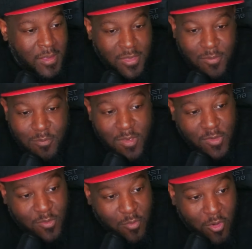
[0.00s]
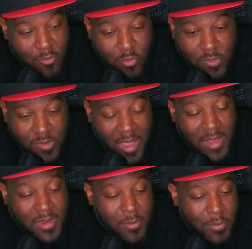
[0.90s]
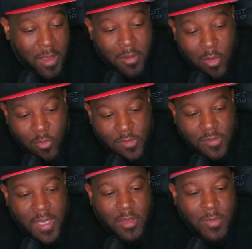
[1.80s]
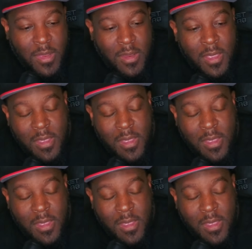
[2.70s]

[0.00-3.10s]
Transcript: the Miss Marvel sign in the background once it's animated.